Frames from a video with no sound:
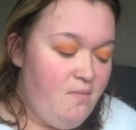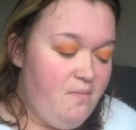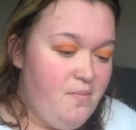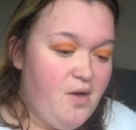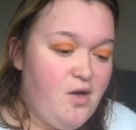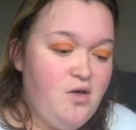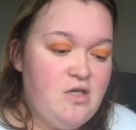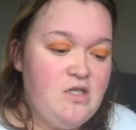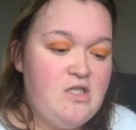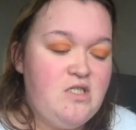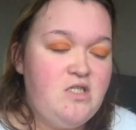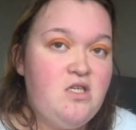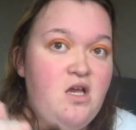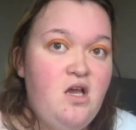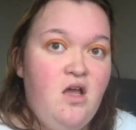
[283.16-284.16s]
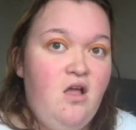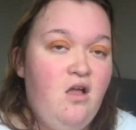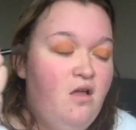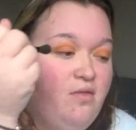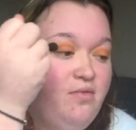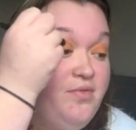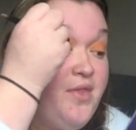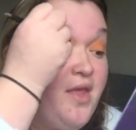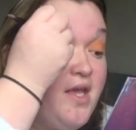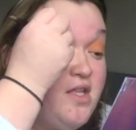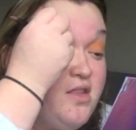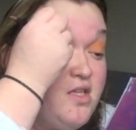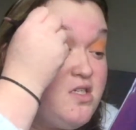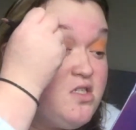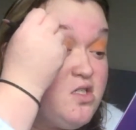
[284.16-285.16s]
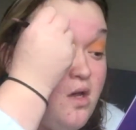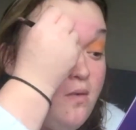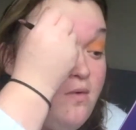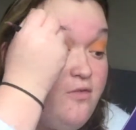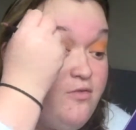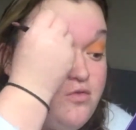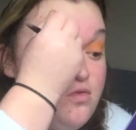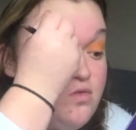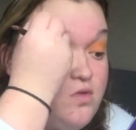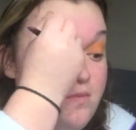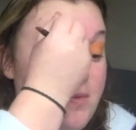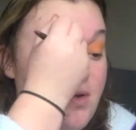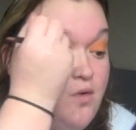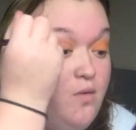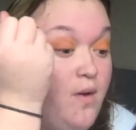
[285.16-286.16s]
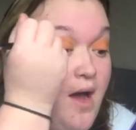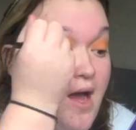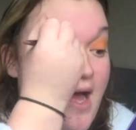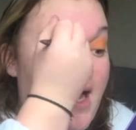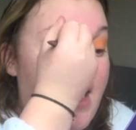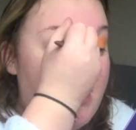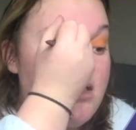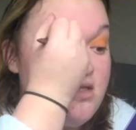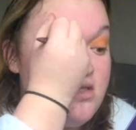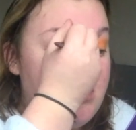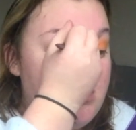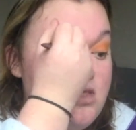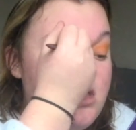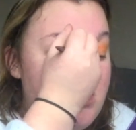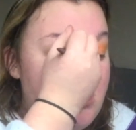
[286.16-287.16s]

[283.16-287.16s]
because it's so affordable, and